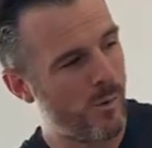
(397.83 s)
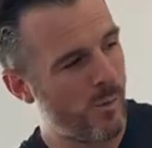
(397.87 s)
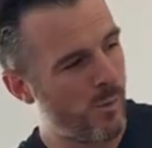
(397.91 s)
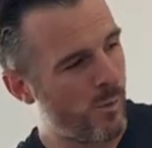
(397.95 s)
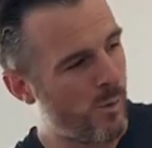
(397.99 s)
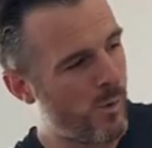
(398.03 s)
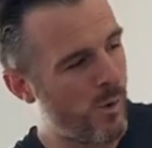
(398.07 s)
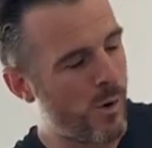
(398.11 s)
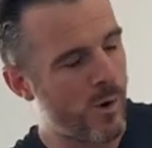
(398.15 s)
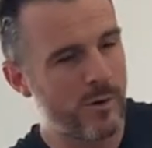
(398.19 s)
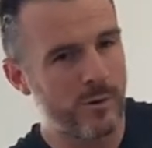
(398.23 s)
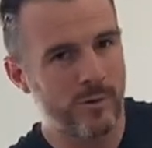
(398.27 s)

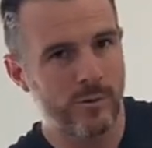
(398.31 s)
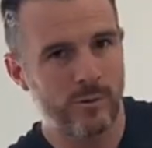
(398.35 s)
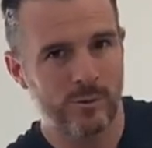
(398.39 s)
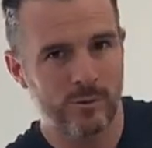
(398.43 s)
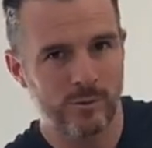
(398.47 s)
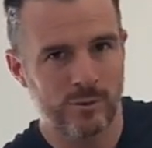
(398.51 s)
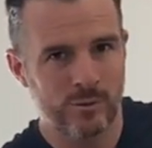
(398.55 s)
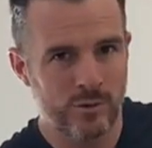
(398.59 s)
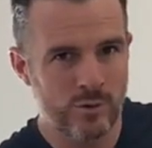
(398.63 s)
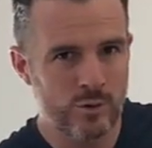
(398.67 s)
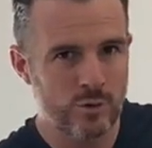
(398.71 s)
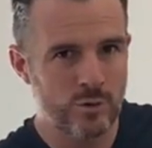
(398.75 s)
what
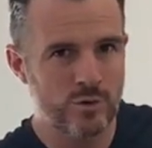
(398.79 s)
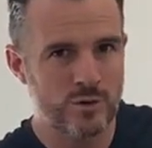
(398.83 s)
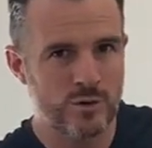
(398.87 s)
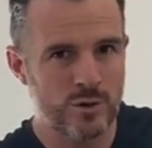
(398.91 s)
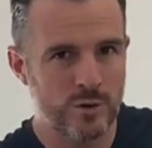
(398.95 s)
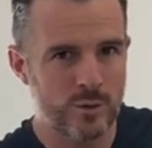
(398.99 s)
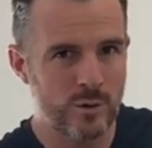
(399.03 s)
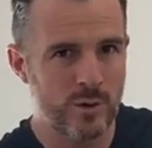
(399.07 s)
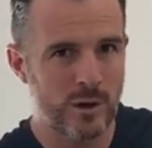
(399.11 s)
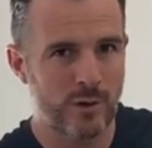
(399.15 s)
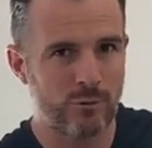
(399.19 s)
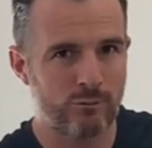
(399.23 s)
you're
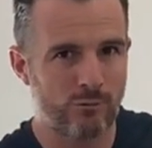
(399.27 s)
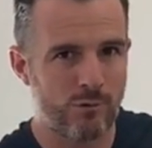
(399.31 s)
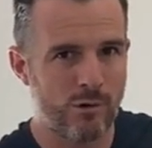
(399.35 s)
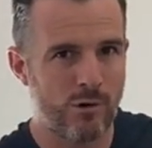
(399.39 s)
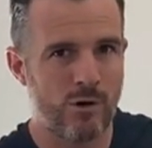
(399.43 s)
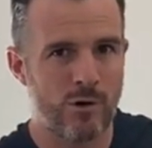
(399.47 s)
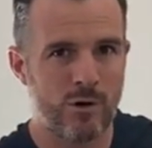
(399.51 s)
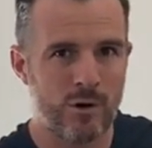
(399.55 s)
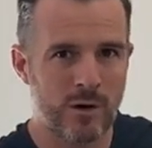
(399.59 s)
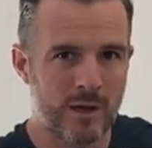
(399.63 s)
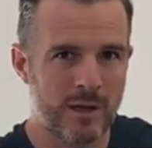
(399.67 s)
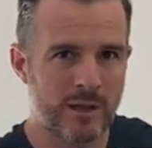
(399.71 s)
doing
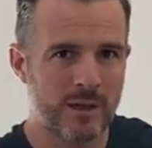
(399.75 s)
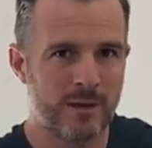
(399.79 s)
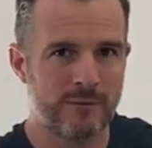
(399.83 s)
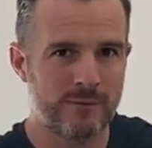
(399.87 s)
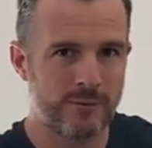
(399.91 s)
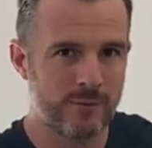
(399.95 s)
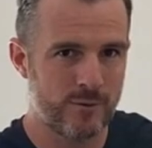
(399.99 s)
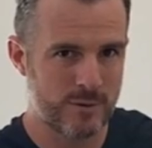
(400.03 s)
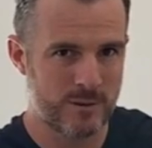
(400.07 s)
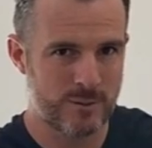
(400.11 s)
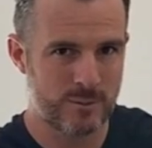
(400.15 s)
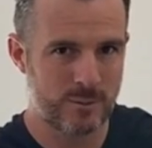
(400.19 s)
wrong in the
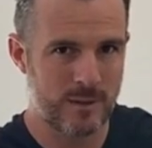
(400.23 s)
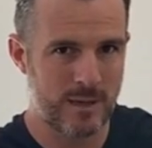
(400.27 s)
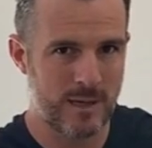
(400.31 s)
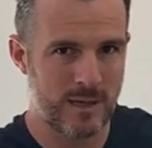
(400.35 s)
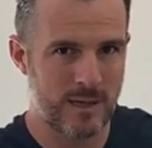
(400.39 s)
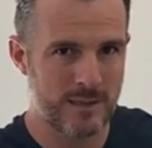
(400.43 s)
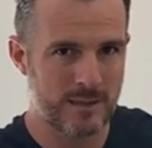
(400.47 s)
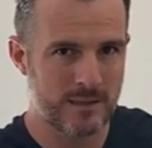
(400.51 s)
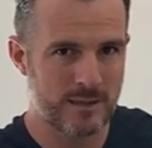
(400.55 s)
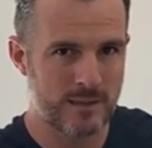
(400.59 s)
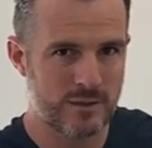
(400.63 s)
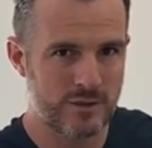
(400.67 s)
first place.
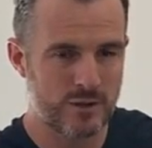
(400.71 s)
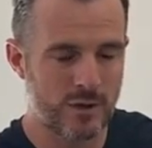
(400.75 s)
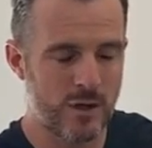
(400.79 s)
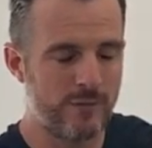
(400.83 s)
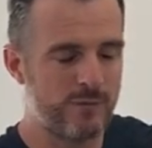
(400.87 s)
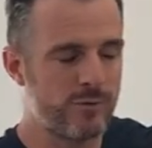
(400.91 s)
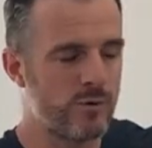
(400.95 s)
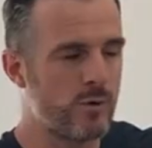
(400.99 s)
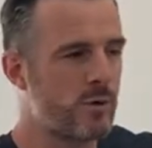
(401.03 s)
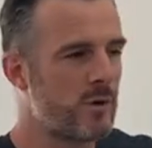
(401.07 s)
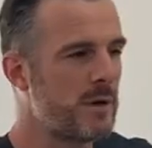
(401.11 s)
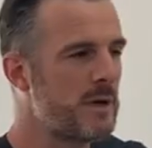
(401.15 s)
So
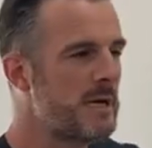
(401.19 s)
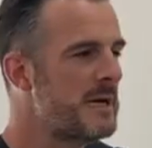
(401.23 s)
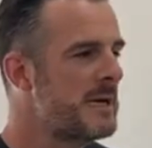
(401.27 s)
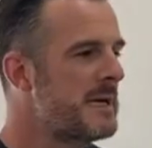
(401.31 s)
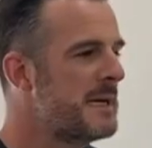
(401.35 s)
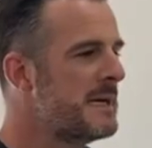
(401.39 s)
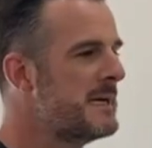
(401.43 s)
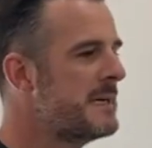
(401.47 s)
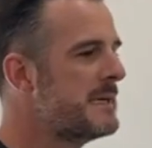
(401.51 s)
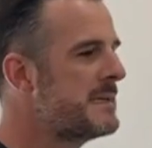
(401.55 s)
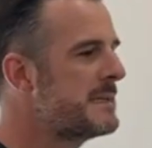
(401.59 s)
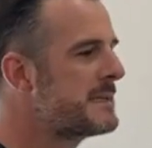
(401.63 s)
if you're
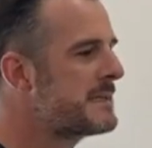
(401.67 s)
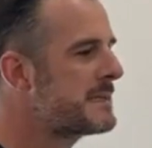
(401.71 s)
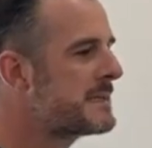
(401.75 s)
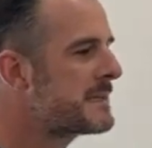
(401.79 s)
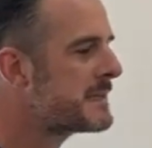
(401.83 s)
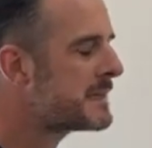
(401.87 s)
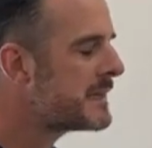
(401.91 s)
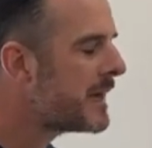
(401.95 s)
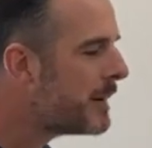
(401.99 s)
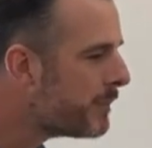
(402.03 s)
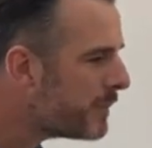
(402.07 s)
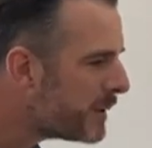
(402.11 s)

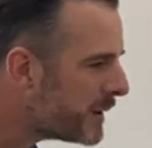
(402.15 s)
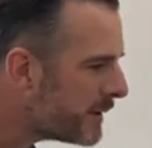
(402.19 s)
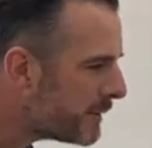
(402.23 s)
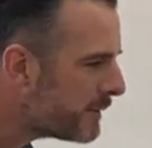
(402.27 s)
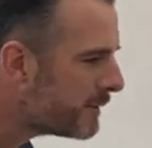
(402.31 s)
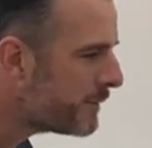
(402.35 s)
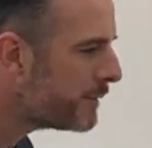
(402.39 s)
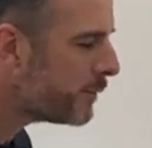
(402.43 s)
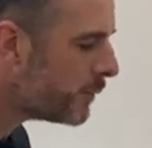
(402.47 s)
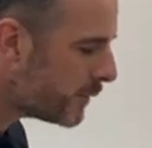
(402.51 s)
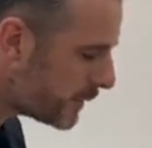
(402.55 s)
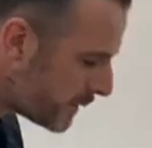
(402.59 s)
slumping
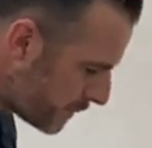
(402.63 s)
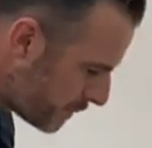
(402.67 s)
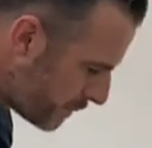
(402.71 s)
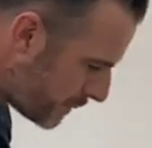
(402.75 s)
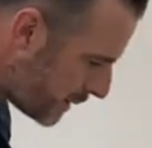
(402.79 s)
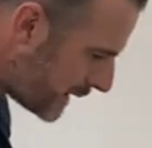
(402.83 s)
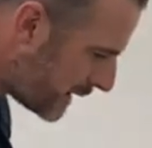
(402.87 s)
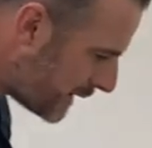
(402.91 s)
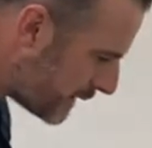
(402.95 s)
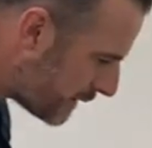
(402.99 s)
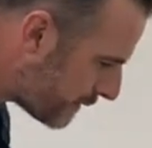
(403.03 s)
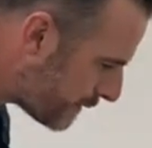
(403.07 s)
forward and
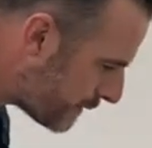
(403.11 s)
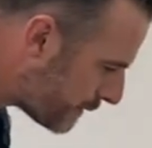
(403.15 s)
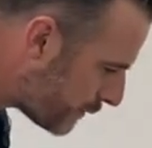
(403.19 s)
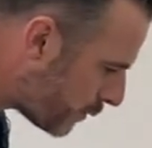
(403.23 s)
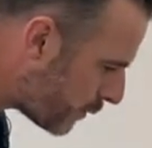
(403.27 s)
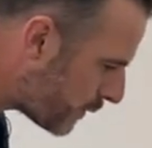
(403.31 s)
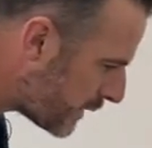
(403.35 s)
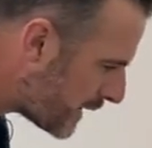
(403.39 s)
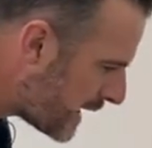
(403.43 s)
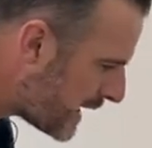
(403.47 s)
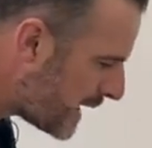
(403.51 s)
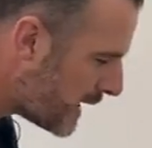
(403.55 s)
bending
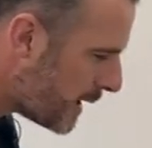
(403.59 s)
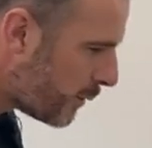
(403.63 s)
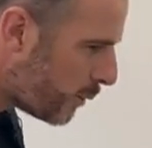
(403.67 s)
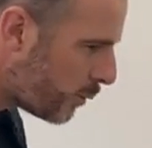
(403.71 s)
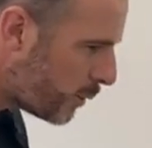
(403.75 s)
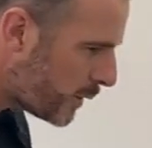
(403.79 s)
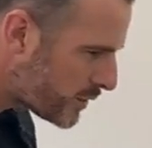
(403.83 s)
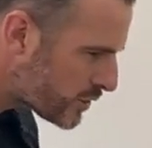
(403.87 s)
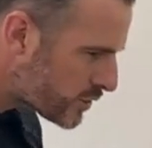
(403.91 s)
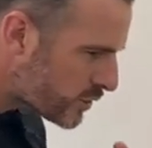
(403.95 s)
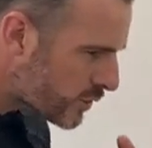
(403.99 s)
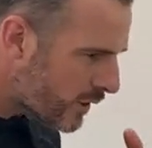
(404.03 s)
forward,
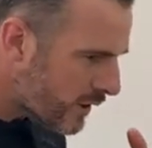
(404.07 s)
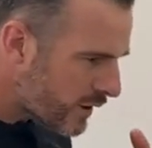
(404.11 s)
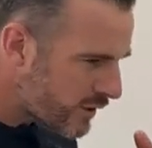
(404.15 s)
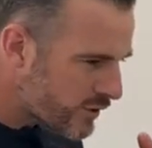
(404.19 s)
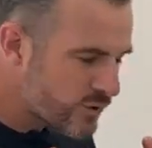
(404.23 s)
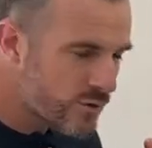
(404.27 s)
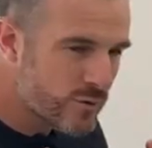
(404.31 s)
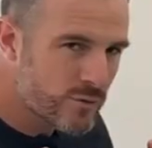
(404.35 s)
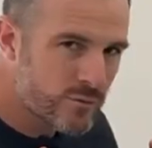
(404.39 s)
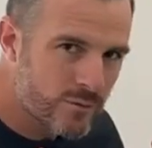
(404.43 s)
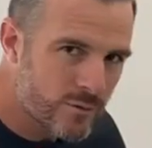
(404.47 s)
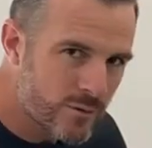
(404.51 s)
we're trying
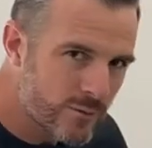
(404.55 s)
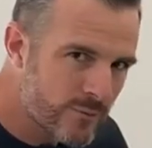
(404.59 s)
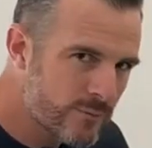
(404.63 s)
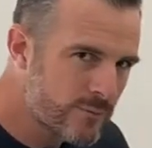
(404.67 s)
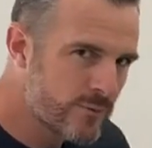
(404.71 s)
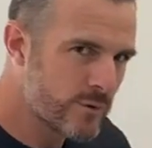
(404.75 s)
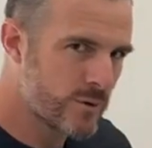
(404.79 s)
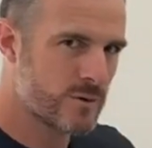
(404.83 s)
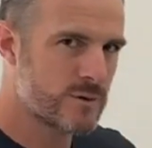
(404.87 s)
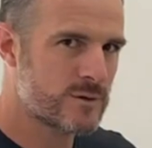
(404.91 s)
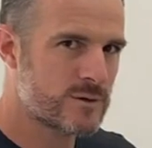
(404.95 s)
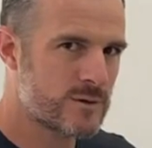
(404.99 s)
to do the
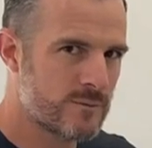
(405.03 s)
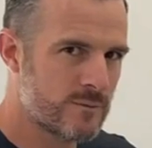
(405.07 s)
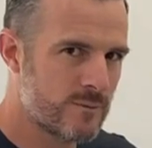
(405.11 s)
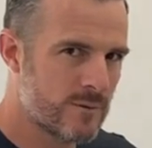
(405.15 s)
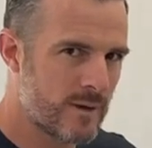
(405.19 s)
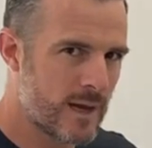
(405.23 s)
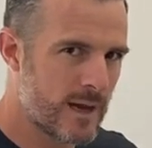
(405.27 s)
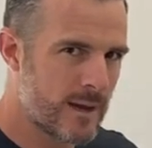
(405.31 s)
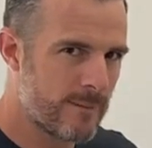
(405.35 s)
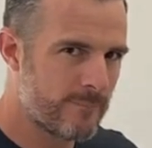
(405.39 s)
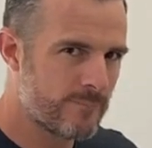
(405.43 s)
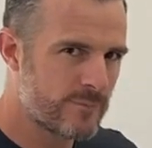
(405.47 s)
reverse of
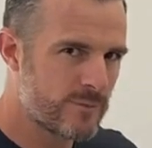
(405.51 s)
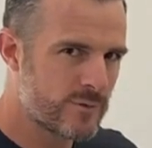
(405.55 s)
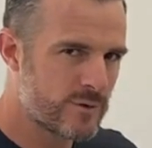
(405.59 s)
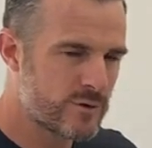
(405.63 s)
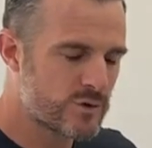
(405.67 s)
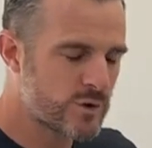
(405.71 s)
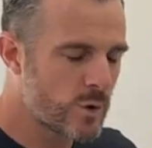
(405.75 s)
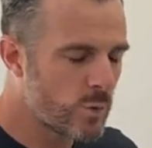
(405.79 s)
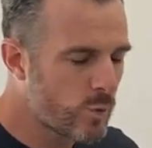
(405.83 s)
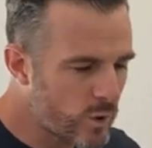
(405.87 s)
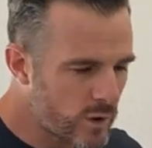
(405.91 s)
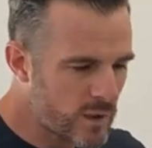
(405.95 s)
that.
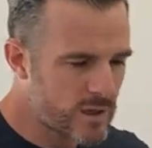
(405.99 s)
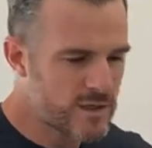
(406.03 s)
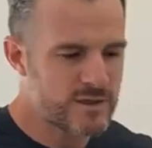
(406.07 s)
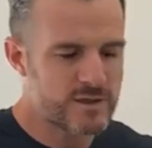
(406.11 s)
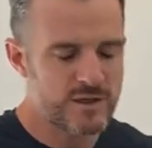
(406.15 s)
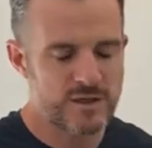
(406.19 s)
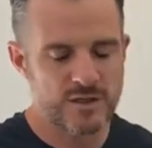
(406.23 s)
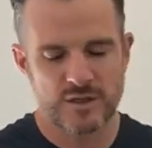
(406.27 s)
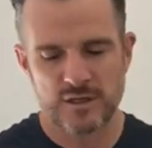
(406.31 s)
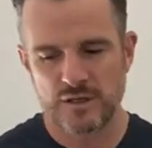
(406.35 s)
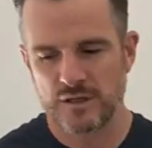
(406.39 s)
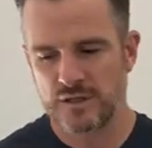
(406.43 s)
So what I
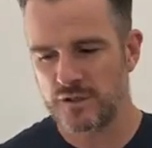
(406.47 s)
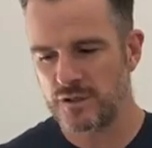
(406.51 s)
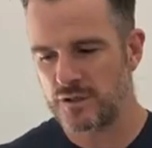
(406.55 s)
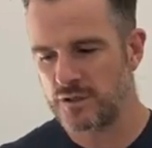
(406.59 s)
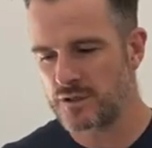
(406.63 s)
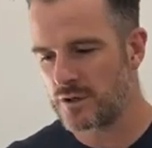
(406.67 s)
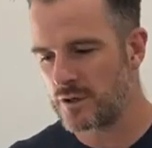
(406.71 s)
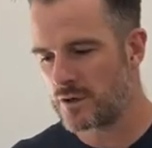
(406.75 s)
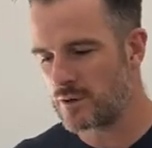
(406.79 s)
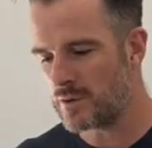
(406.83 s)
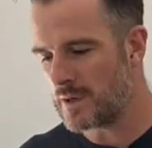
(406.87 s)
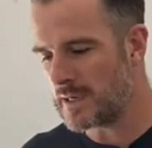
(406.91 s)
suggest you
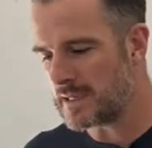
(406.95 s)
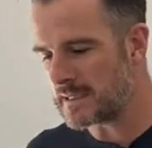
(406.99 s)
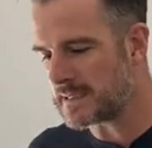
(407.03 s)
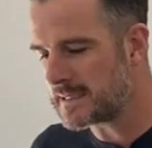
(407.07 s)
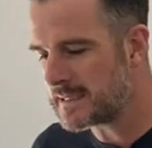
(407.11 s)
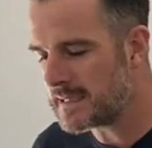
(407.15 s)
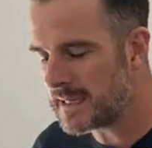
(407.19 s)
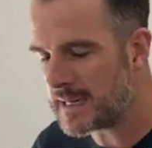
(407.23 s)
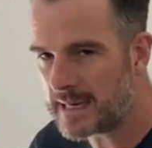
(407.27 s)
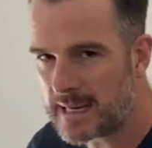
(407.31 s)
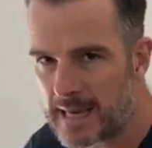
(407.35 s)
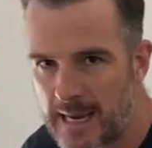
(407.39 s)
do is
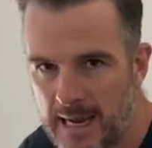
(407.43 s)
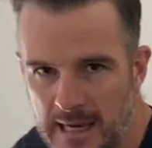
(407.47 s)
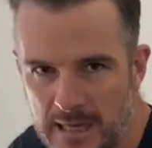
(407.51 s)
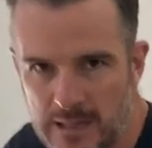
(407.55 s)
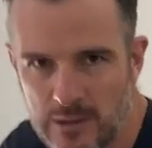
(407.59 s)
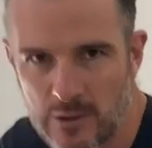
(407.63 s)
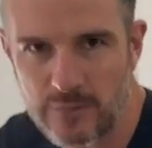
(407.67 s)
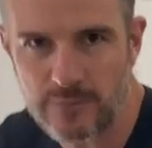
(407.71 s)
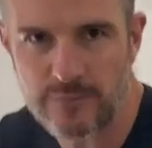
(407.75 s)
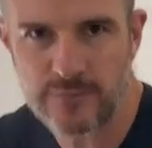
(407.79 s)
get out of your